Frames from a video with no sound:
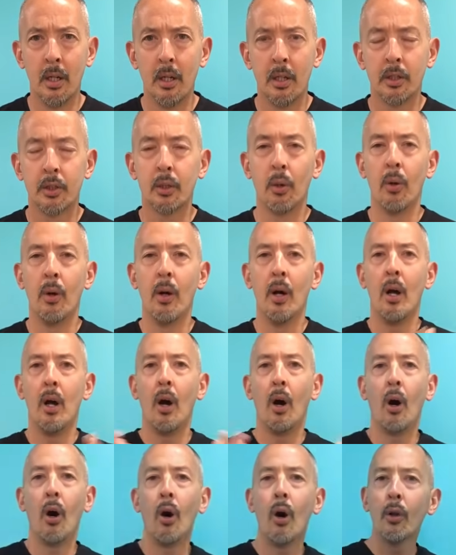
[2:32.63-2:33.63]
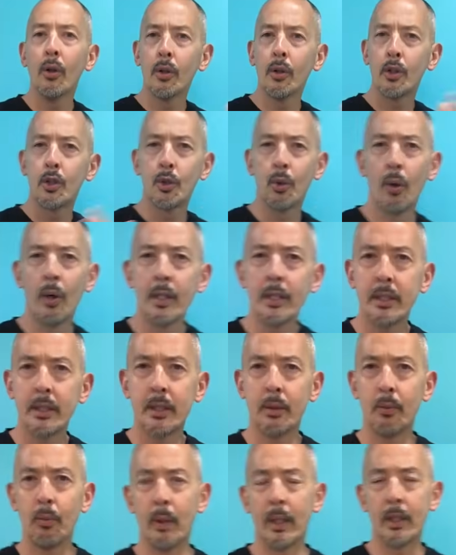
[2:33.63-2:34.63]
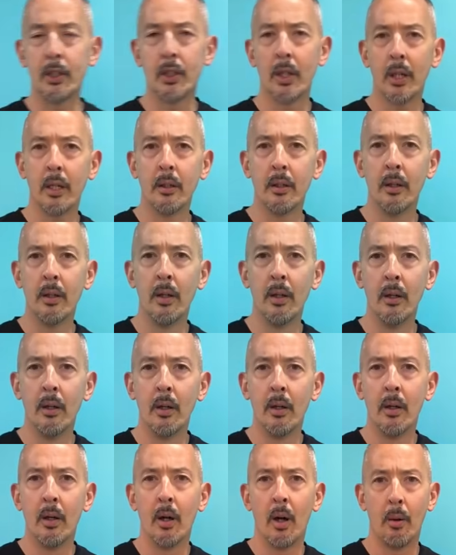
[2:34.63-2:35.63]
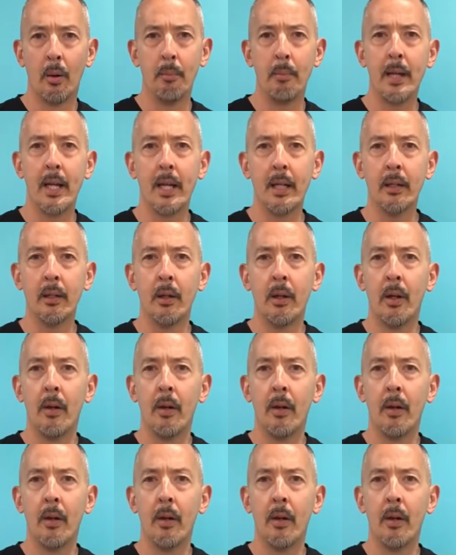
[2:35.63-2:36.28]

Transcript: So all the choices in Wing Chun are made,